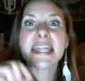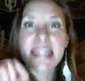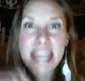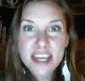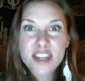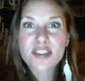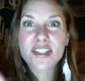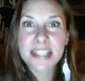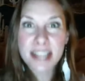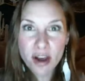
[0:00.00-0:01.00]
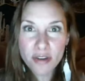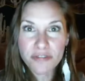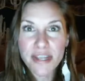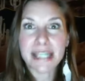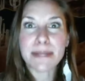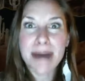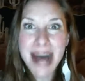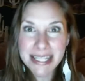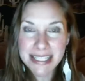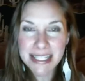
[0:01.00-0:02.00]
Think yourself into
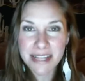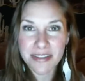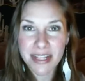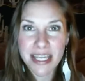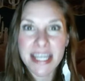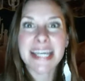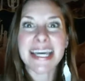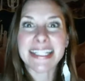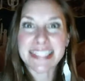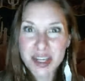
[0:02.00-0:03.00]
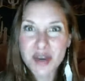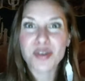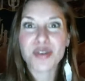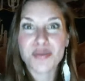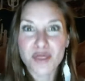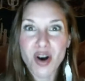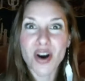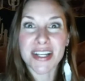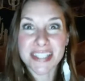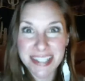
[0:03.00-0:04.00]
positivity until you fall
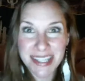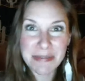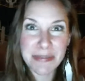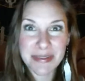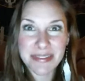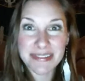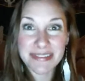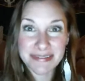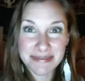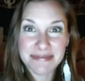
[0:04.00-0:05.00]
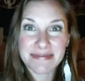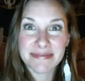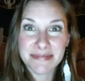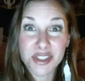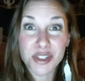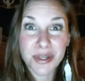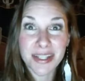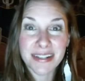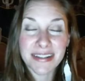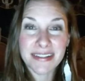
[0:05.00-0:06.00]
asleep. Do it.
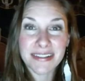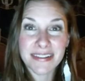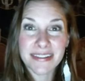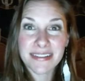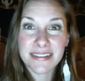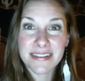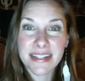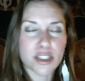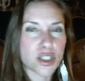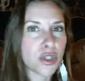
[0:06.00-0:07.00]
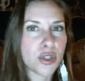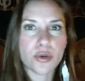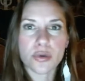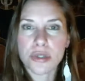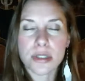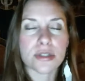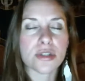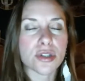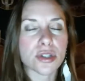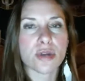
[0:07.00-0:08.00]
It's huge. This
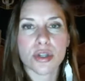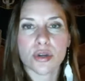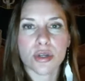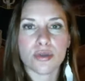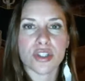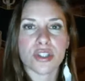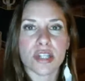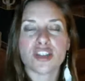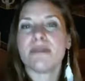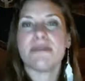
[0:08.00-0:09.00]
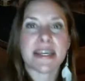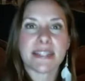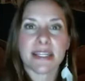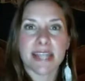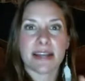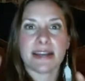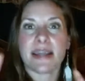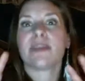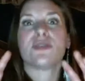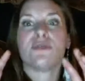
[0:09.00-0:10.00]
is so, so huge. It's such an amazing
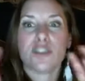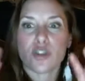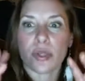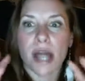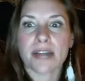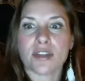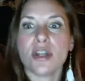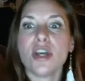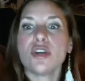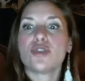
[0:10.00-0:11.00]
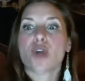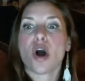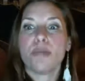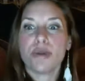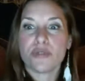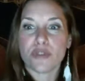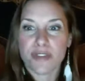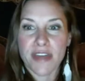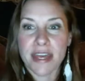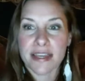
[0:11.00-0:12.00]
technique to visualize and draw beautiful
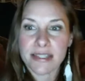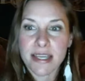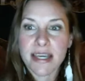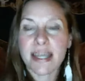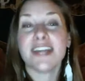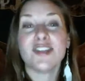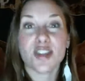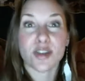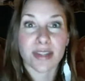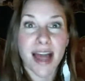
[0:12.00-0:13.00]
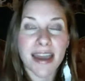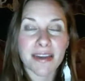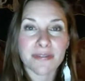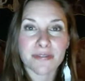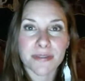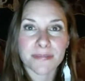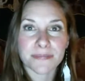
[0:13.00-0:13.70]
things into your life.